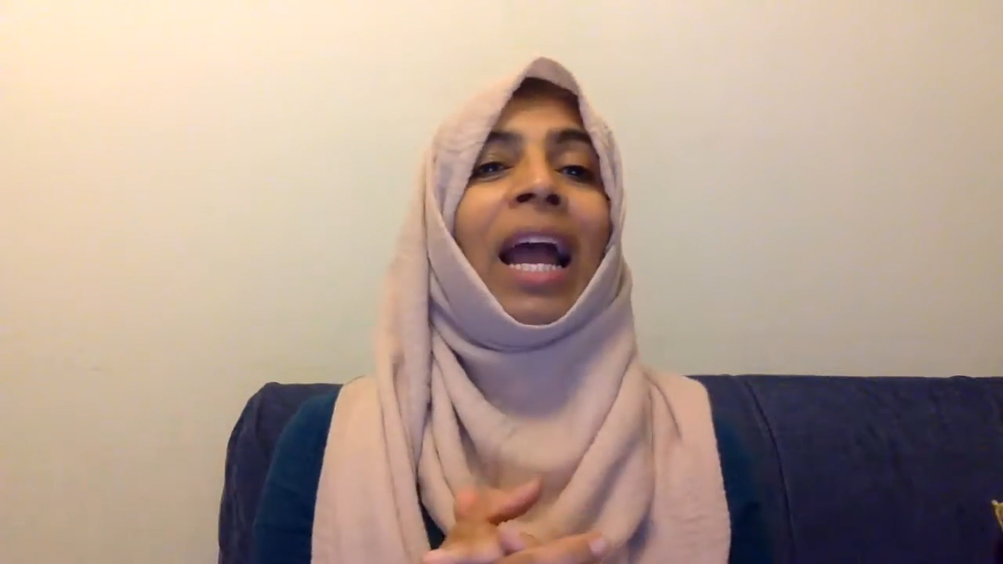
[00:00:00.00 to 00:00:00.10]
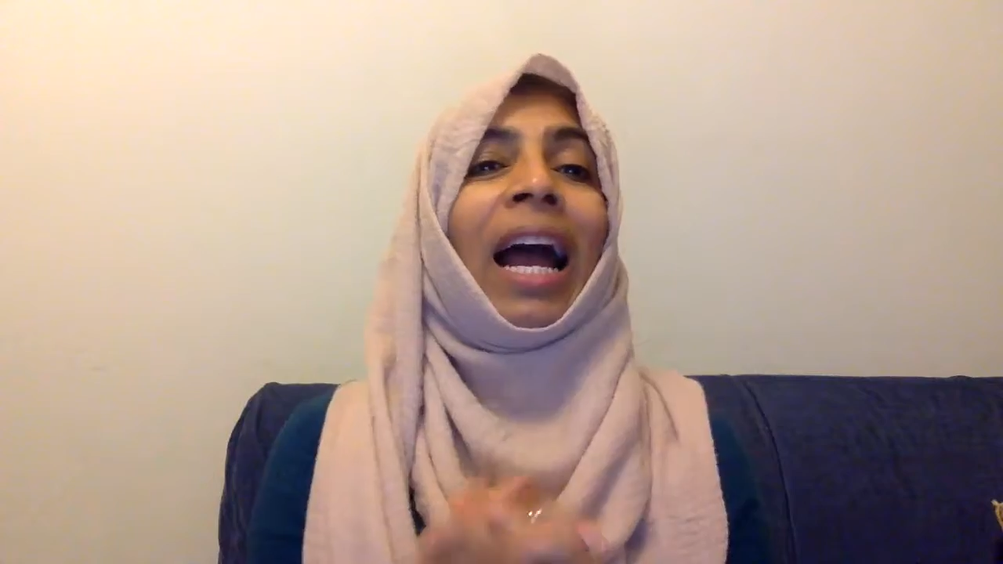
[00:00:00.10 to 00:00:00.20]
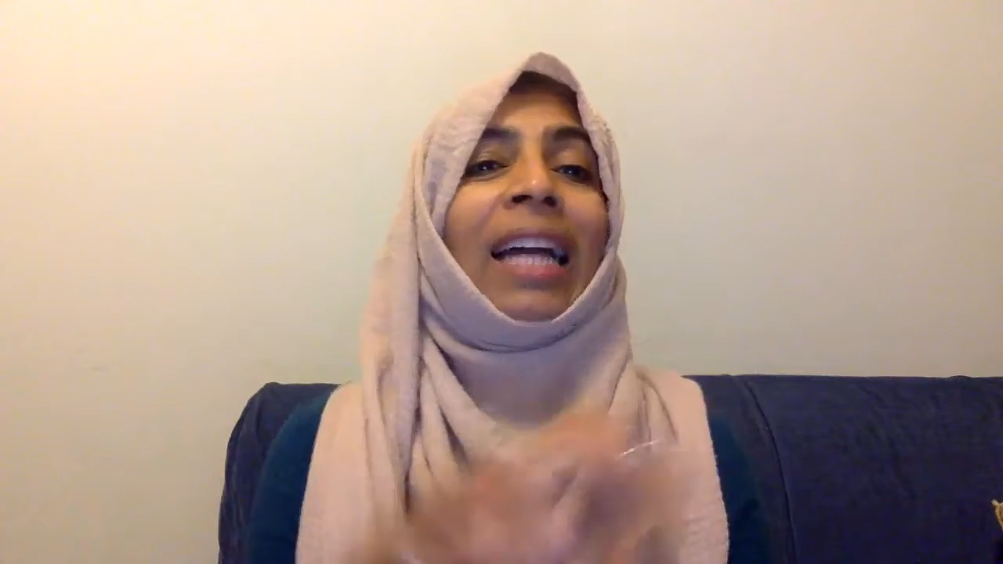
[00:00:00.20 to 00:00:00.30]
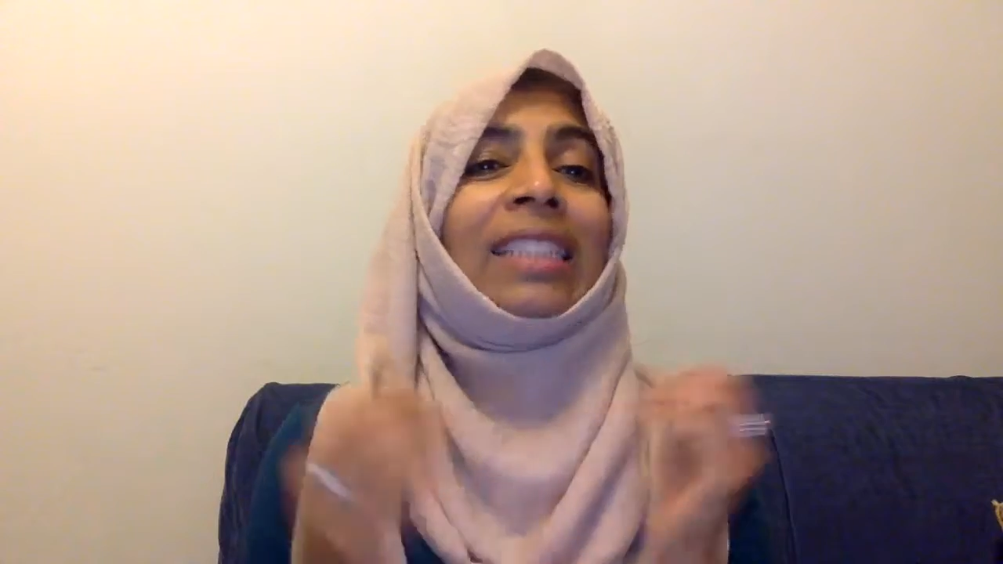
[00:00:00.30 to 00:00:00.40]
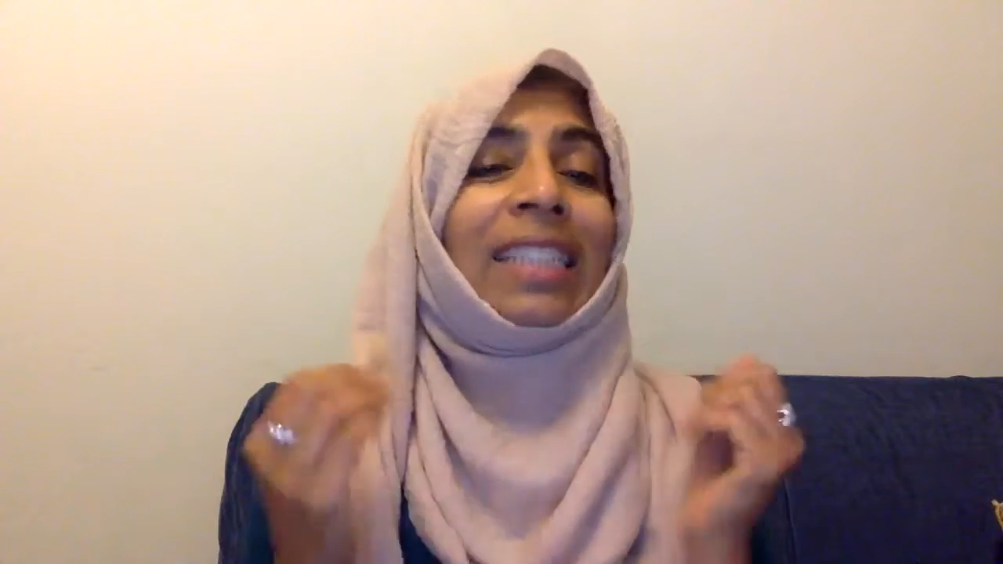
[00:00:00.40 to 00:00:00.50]

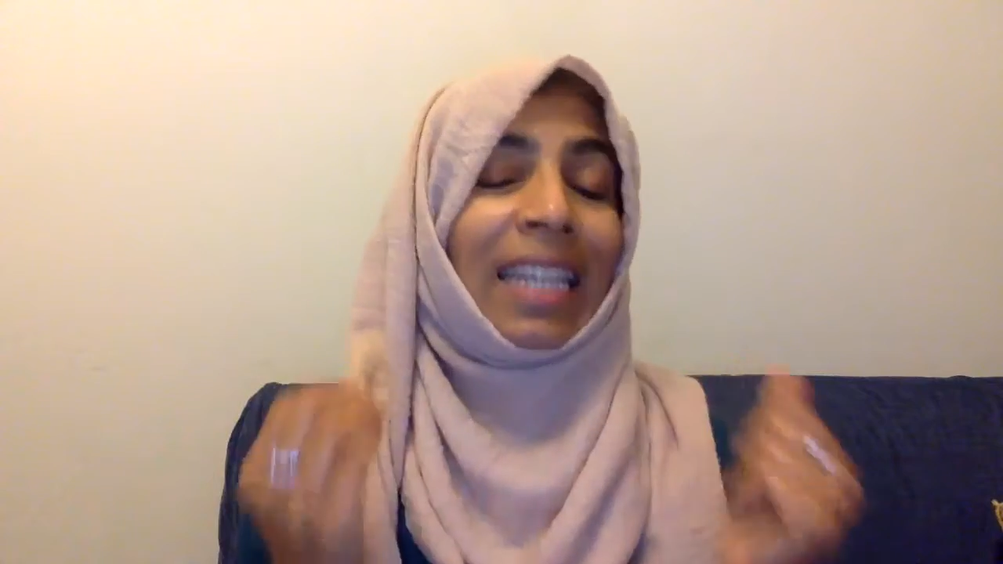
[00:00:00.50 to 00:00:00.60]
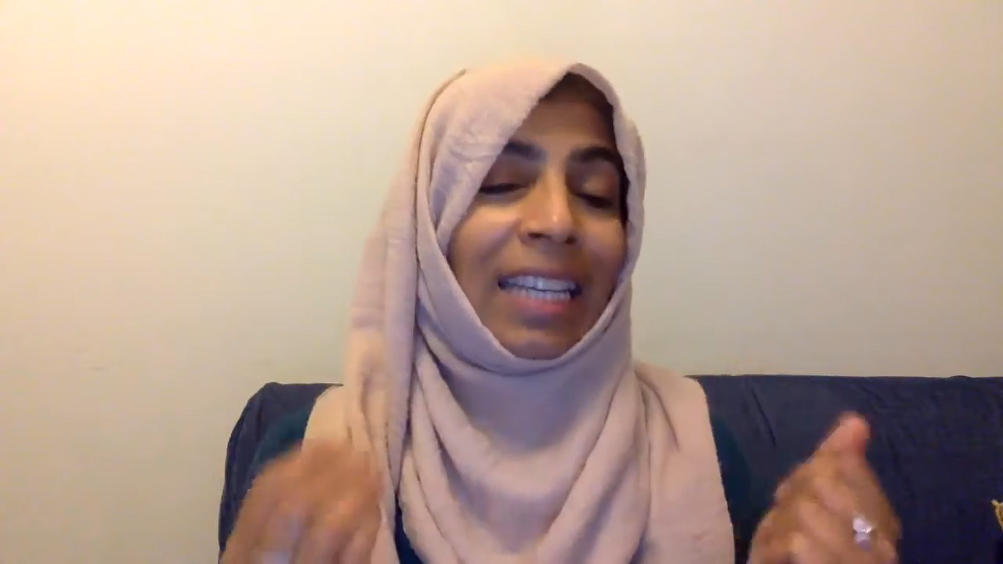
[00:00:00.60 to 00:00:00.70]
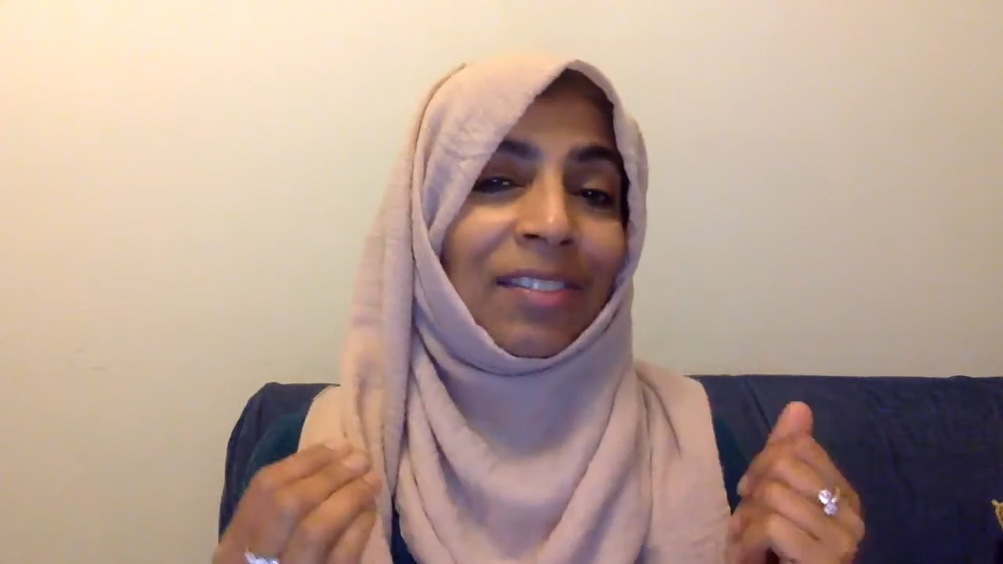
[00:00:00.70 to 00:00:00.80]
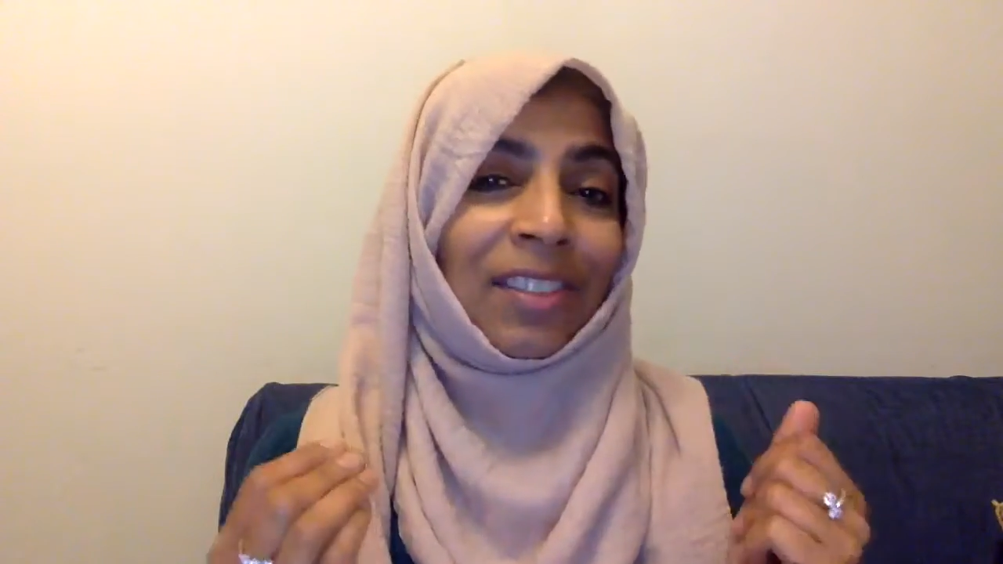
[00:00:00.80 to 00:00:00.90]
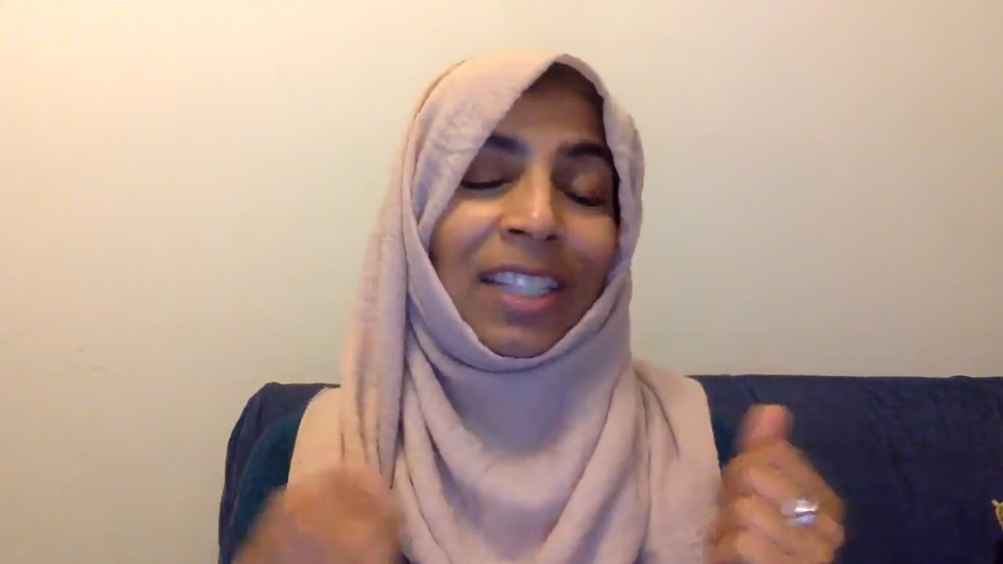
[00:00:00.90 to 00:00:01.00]
And
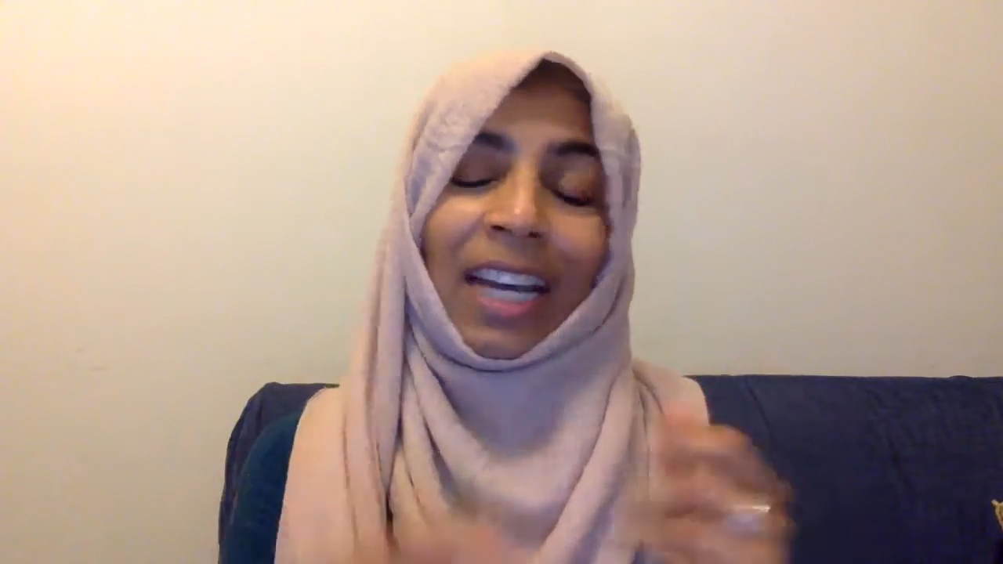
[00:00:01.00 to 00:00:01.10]
even